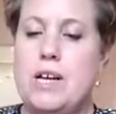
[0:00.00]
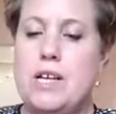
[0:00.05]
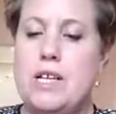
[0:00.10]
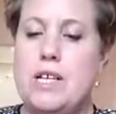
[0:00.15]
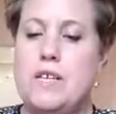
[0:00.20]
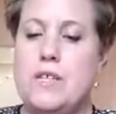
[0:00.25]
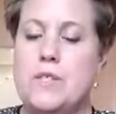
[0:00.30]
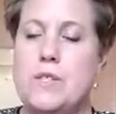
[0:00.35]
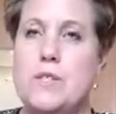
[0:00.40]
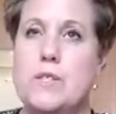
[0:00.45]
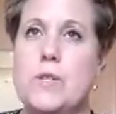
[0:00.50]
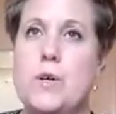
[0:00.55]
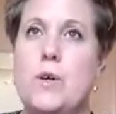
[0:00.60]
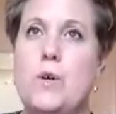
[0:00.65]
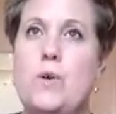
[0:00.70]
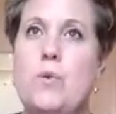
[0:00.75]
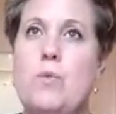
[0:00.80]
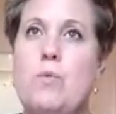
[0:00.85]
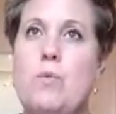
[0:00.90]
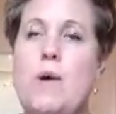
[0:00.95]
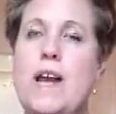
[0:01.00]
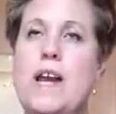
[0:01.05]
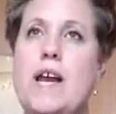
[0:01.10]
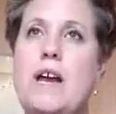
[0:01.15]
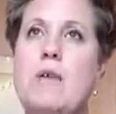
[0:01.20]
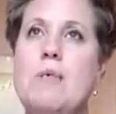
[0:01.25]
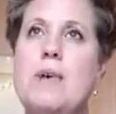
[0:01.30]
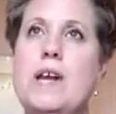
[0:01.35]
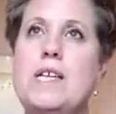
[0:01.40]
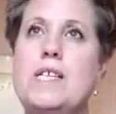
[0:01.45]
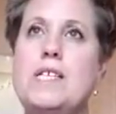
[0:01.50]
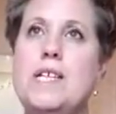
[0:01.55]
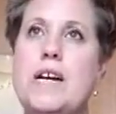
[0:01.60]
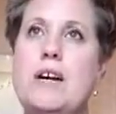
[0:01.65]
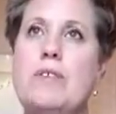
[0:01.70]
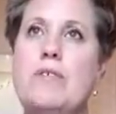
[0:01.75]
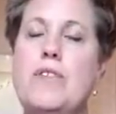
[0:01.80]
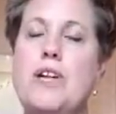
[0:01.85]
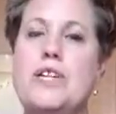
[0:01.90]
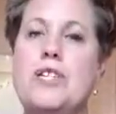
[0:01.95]
So when I went
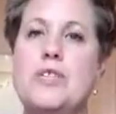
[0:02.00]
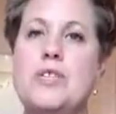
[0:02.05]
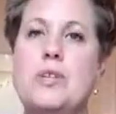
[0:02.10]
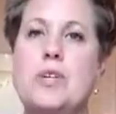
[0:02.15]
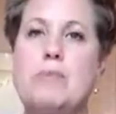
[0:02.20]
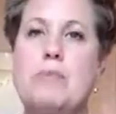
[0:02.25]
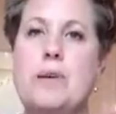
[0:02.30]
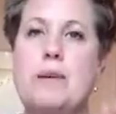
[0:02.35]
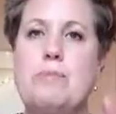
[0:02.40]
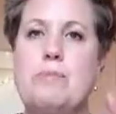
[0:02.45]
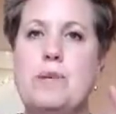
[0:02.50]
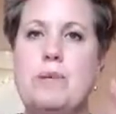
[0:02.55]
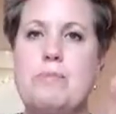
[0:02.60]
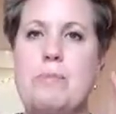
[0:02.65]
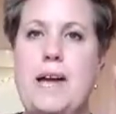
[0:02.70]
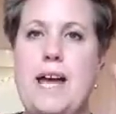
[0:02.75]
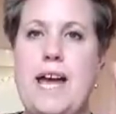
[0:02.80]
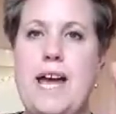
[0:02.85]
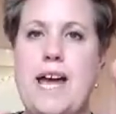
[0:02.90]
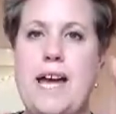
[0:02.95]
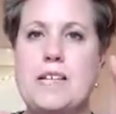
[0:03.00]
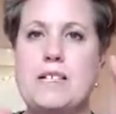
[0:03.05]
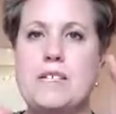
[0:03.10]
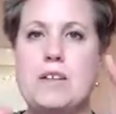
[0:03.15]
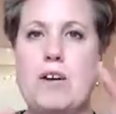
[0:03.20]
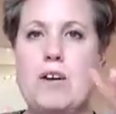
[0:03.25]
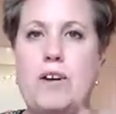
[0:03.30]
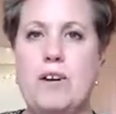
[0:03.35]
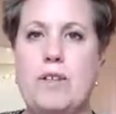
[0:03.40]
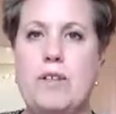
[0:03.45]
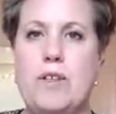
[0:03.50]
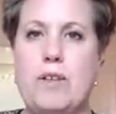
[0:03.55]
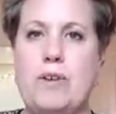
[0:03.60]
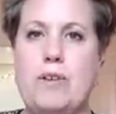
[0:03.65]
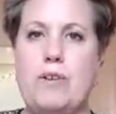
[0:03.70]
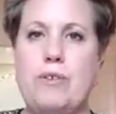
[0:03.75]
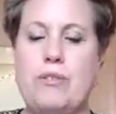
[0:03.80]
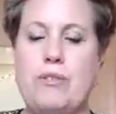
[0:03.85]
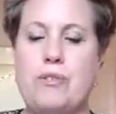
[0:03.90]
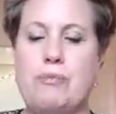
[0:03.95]
down, they took me and put my hands on the
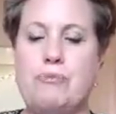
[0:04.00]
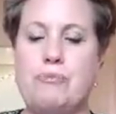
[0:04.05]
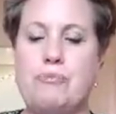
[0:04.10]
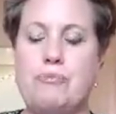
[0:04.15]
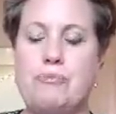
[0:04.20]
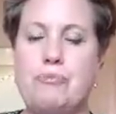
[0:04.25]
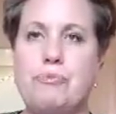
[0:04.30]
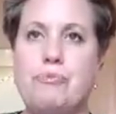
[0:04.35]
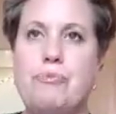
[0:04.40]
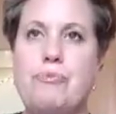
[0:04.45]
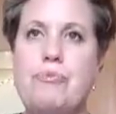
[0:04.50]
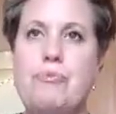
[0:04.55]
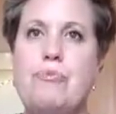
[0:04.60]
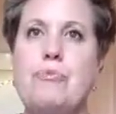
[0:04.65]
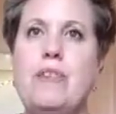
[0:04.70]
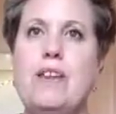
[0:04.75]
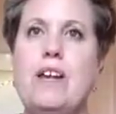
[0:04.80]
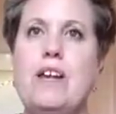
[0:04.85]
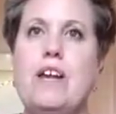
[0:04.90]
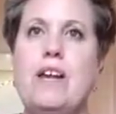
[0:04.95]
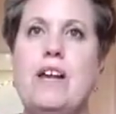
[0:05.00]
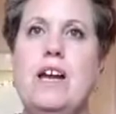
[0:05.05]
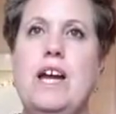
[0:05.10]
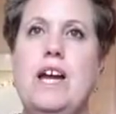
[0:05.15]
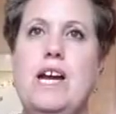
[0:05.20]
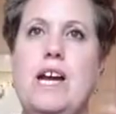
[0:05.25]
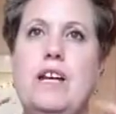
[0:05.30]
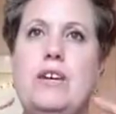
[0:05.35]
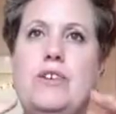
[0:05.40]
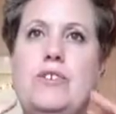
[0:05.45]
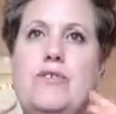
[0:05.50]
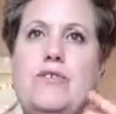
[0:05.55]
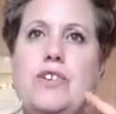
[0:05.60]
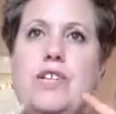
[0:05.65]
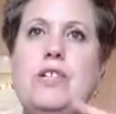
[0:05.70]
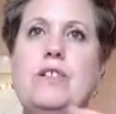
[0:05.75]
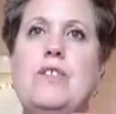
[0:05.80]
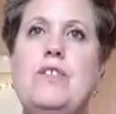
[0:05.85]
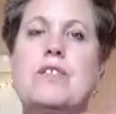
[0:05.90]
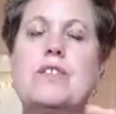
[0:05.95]
earth, and I could
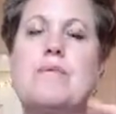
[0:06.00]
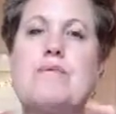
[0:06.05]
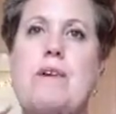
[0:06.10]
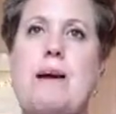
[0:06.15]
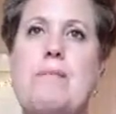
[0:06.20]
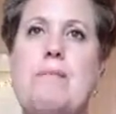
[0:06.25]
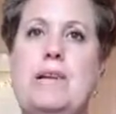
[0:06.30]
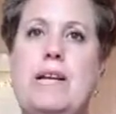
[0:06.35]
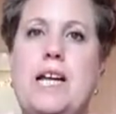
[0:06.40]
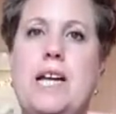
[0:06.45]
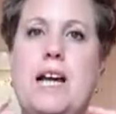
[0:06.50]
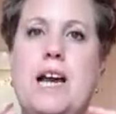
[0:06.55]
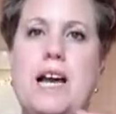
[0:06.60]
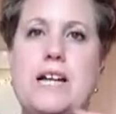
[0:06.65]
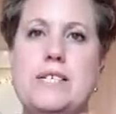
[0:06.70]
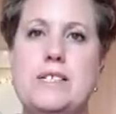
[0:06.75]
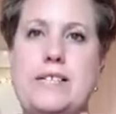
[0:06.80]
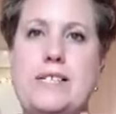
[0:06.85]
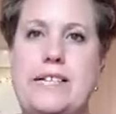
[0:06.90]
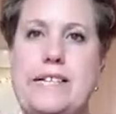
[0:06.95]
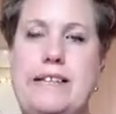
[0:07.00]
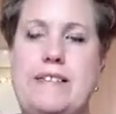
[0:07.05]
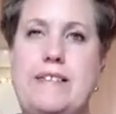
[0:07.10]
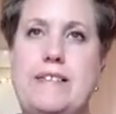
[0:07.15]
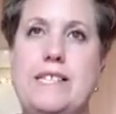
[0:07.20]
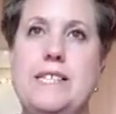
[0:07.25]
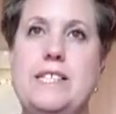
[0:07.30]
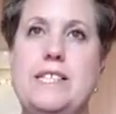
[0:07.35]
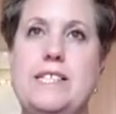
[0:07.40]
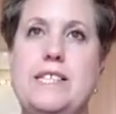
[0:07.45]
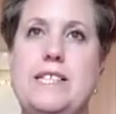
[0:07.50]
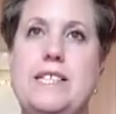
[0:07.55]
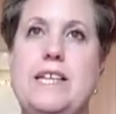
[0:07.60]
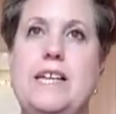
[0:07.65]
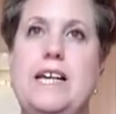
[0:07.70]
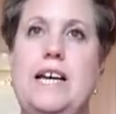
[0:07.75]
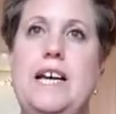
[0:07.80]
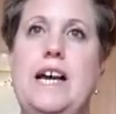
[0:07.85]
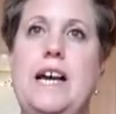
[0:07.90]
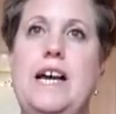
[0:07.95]
feel this rumbling underneath it.
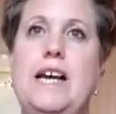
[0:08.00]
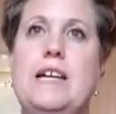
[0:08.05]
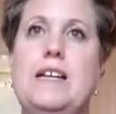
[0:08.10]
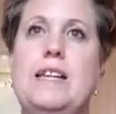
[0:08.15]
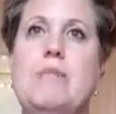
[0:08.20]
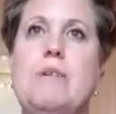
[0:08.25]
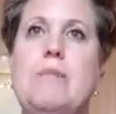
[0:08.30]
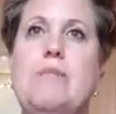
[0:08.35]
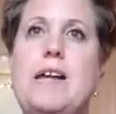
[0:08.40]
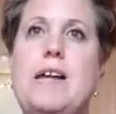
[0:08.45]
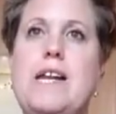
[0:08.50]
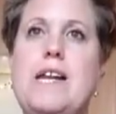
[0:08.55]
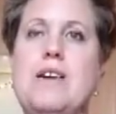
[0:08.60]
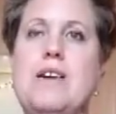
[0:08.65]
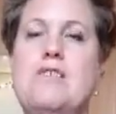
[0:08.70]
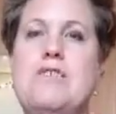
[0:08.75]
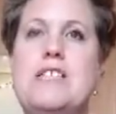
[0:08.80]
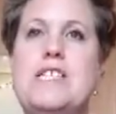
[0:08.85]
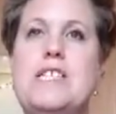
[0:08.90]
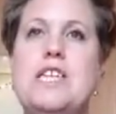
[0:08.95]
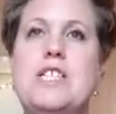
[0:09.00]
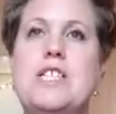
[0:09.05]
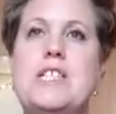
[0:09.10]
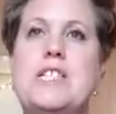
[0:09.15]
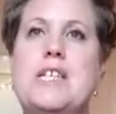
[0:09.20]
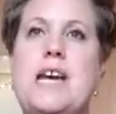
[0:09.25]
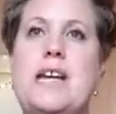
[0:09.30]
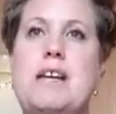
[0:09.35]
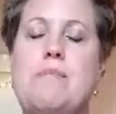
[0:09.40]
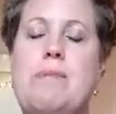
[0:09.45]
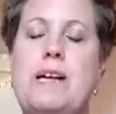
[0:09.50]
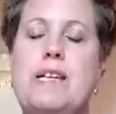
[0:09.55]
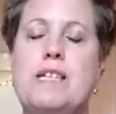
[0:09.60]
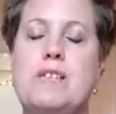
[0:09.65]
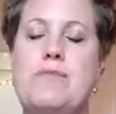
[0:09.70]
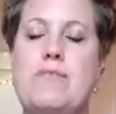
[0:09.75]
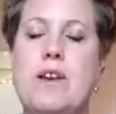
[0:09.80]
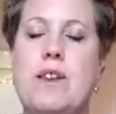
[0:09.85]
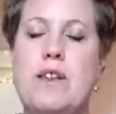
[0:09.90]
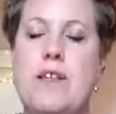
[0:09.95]
And there were many conversations had about
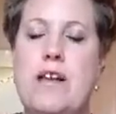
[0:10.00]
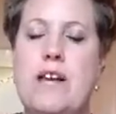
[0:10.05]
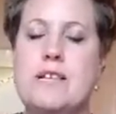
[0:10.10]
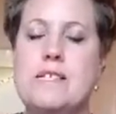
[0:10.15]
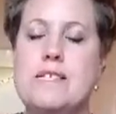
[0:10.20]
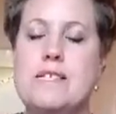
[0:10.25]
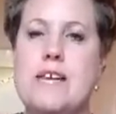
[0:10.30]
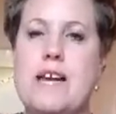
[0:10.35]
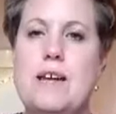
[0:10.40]
different things.